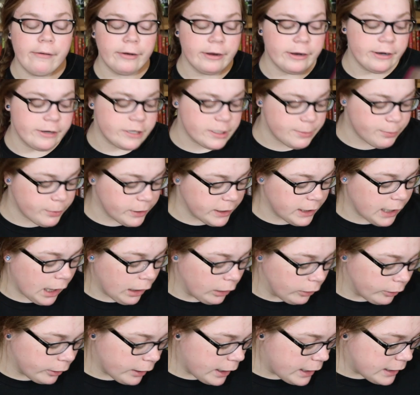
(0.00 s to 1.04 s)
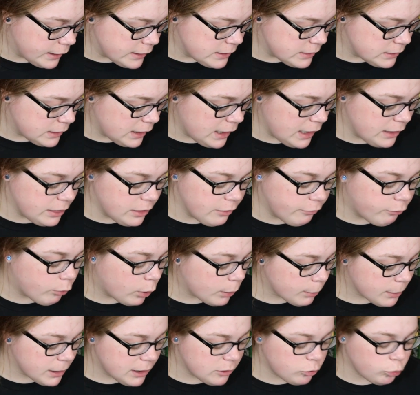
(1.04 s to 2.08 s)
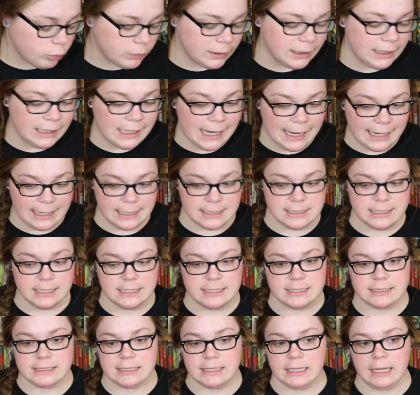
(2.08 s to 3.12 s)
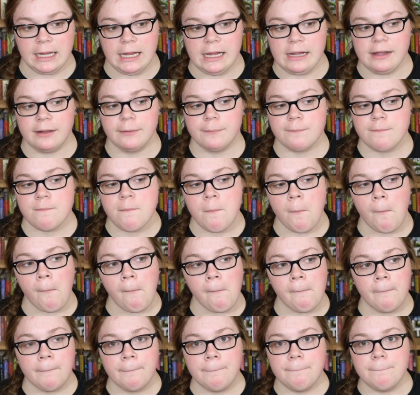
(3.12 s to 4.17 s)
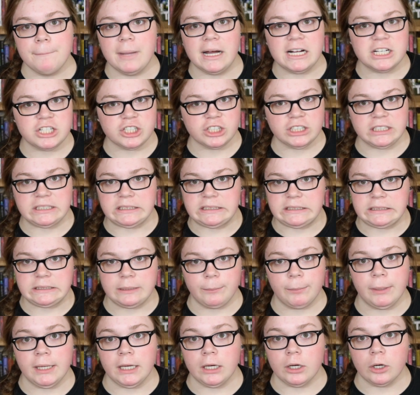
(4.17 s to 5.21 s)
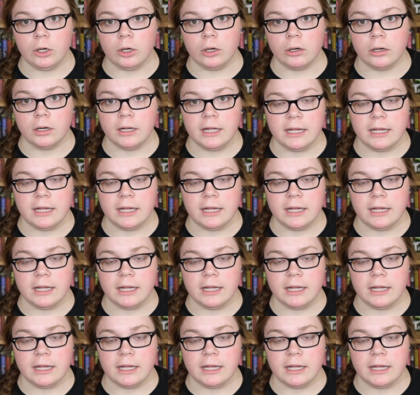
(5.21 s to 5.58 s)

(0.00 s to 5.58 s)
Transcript: It's a pretty color, and the formula is really nice. It doesn't like magically disappear.